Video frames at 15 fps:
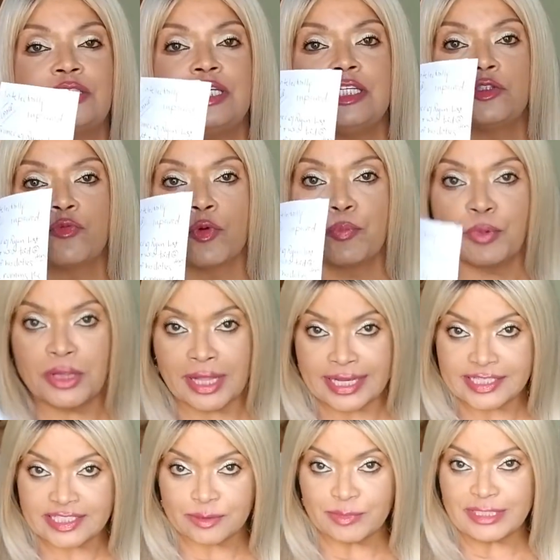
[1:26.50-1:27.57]
these
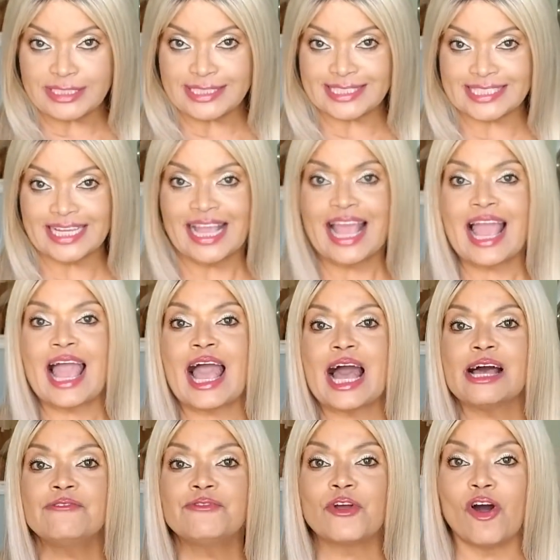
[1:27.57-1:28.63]
replacements
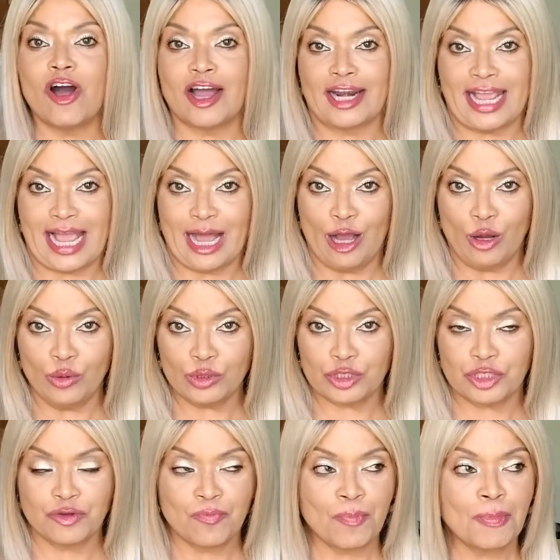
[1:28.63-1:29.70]
have gone out,
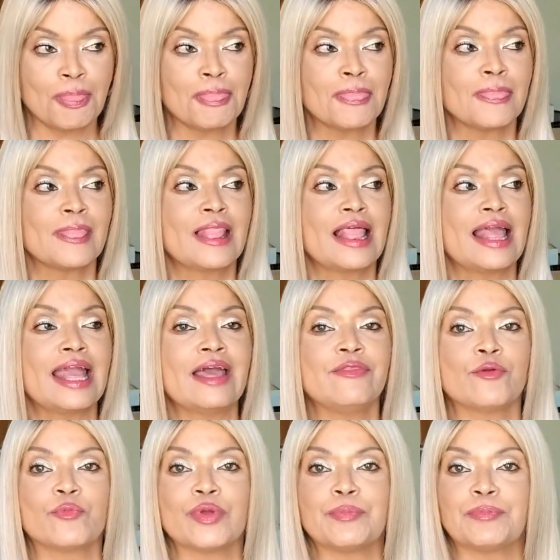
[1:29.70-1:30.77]
and
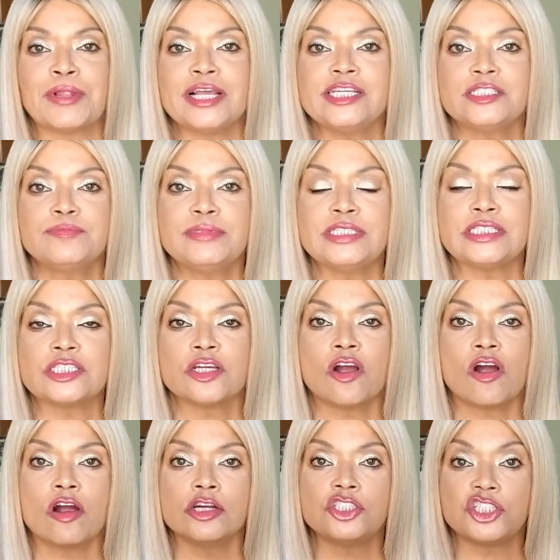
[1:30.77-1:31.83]
the replacements
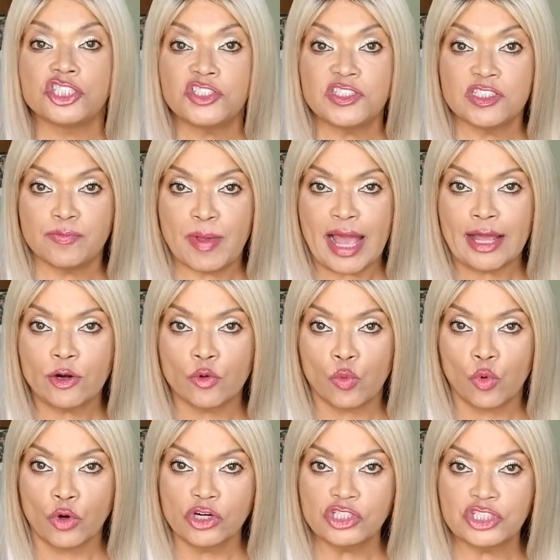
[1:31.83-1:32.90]
are just as bad or
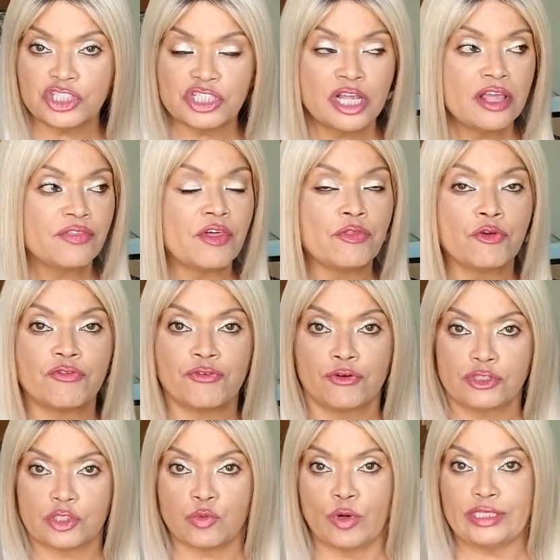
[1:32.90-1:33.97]
worse than the
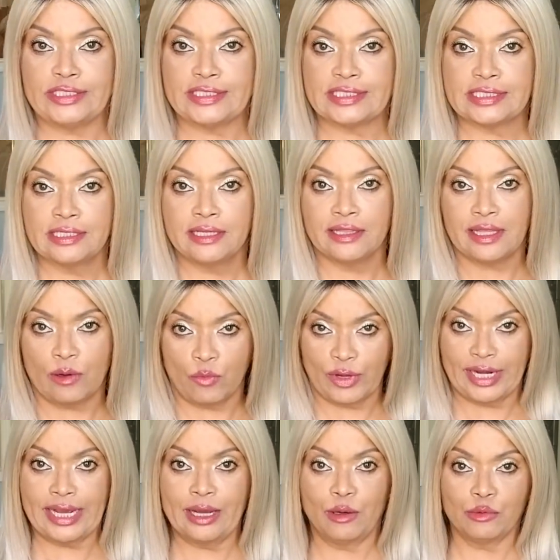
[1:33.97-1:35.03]
first ones that
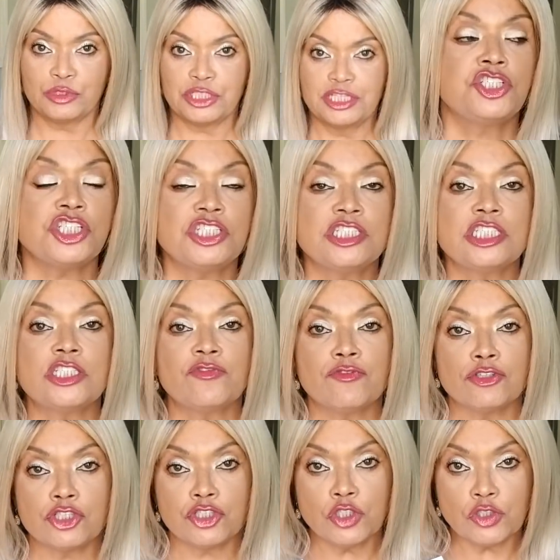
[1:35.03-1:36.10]
went out. She says for
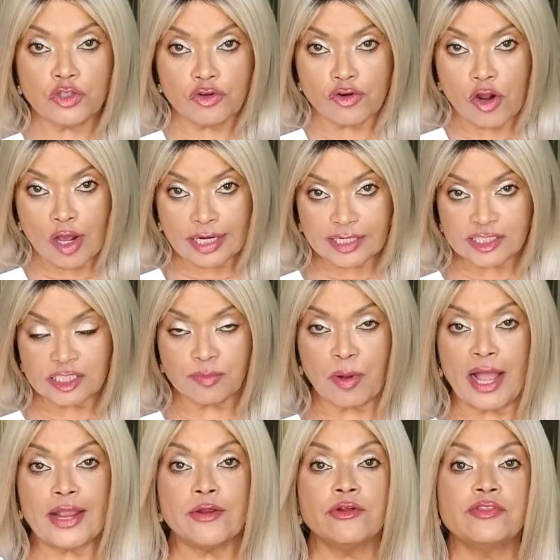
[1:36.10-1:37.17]
sure they're not
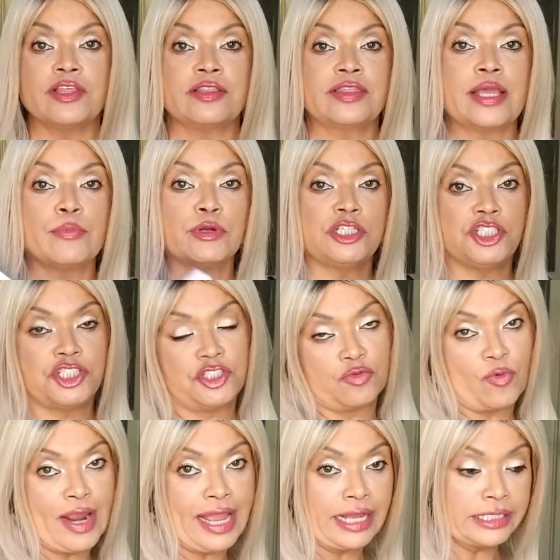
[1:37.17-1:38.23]
expired, that they were just
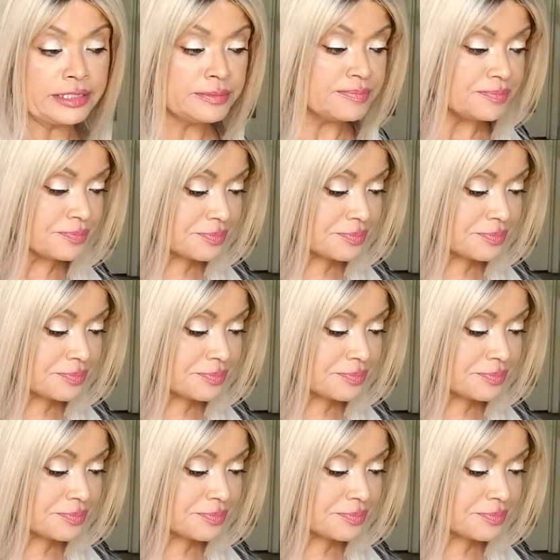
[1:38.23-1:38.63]
ran.